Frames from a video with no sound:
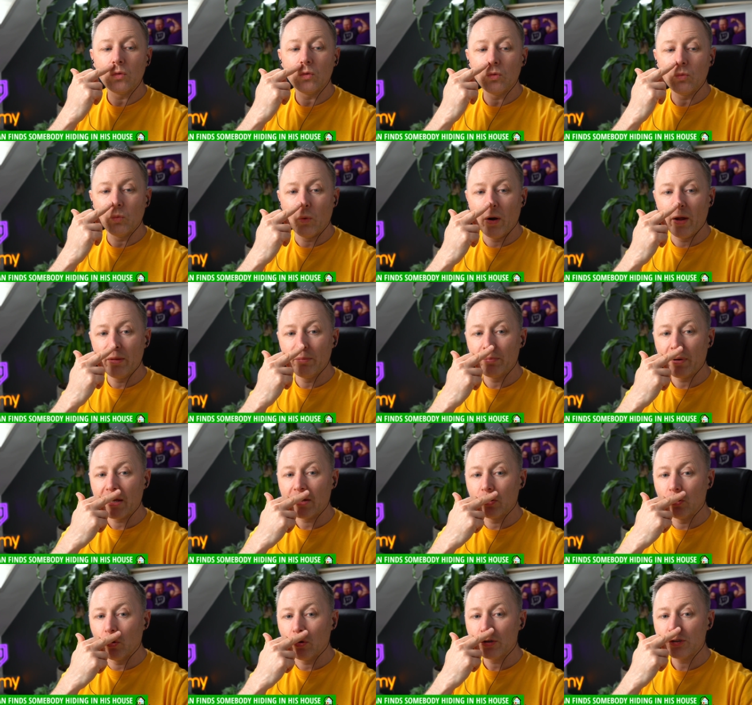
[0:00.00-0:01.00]
one big
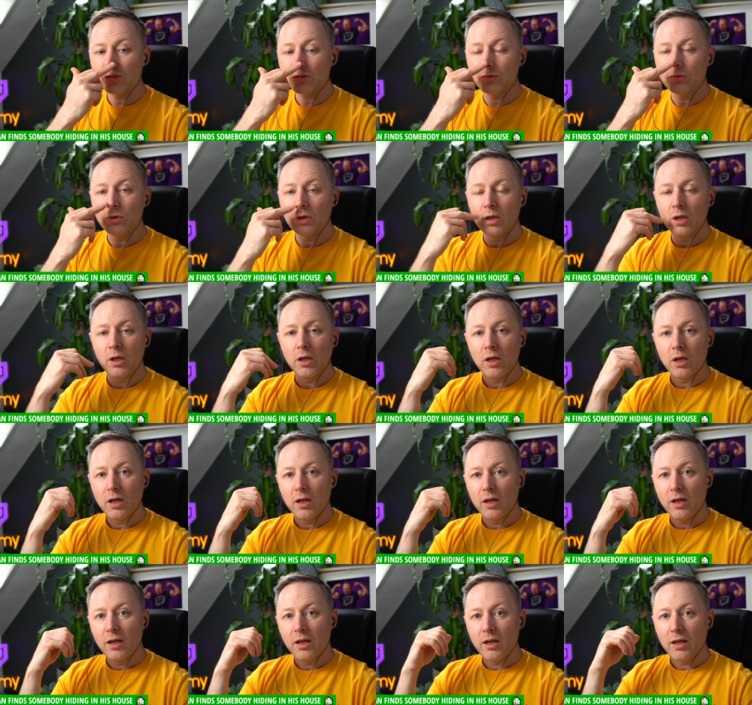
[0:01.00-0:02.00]
nostril,
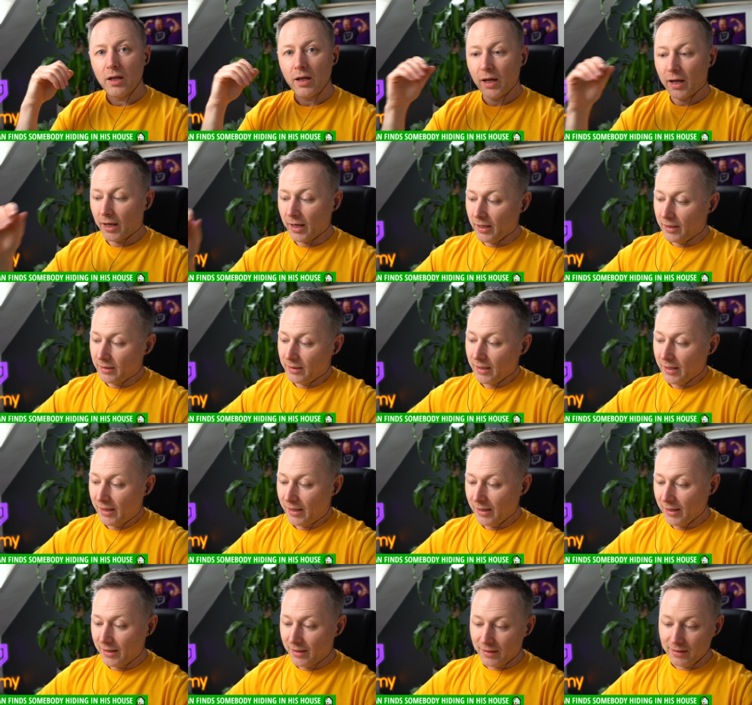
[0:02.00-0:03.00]
and
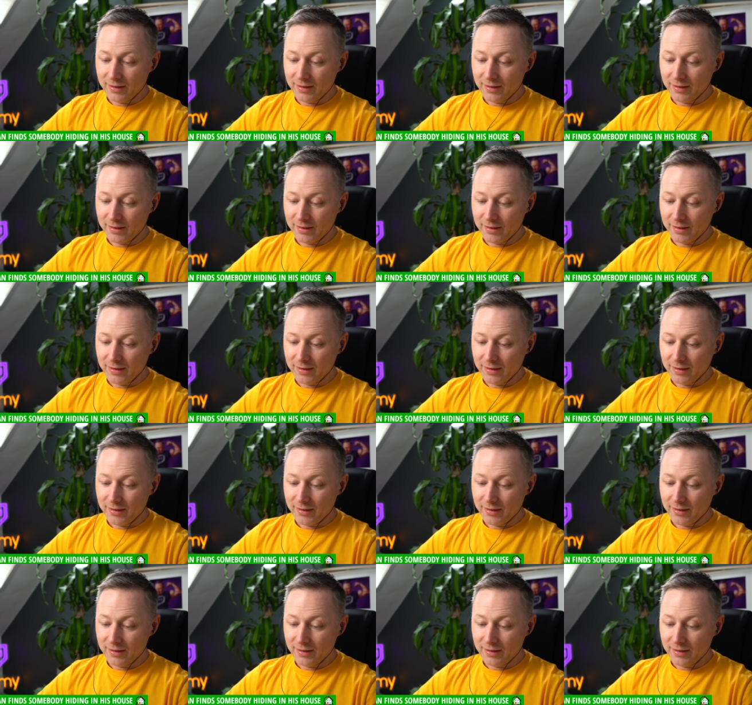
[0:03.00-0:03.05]
uh,